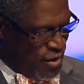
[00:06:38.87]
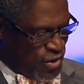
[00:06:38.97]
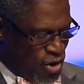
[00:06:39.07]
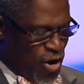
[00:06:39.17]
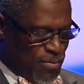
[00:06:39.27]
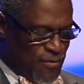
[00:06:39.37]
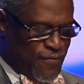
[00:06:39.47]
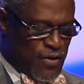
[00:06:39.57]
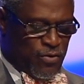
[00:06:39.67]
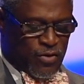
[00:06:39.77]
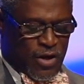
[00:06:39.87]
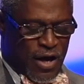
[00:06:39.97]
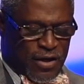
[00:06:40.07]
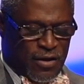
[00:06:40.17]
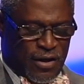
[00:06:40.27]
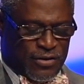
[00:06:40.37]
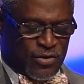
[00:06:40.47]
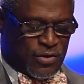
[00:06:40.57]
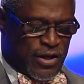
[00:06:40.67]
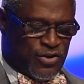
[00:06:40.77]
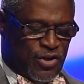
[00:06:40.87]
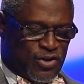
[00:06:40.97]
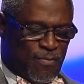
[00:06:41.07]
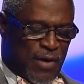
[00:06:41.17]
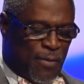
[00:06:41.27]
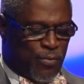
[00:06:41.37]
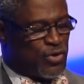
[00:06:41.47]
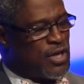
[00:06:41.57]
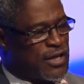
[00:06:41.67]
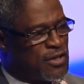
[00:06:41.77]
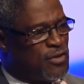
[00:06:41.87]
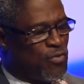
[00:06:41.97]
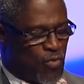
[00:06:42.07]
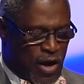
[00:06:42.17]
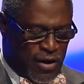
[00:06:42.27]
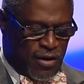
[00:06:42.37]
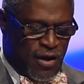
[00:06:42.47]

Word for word: The armed offender docket legislation is about protecting the right